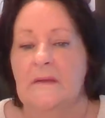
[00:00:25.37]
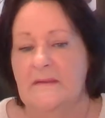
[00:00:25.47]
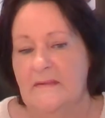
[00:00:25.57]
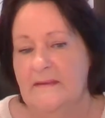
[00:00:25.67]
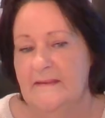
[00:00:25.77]

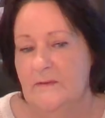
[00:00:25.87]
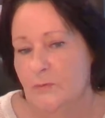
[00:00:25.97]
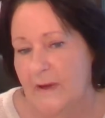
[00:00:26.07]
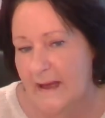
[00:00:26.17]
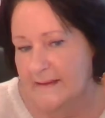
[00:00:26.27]
So these are
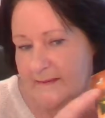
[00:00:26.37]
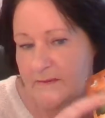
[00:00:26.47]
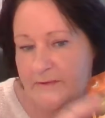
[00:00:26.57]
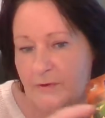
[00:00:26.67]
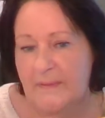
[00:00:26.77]
your cards
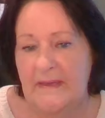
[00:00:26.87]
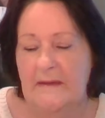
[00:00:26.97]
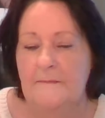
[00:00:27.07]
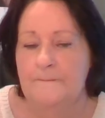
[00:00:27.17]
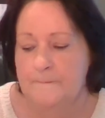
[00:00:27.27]
on top
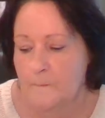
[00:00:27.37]
here.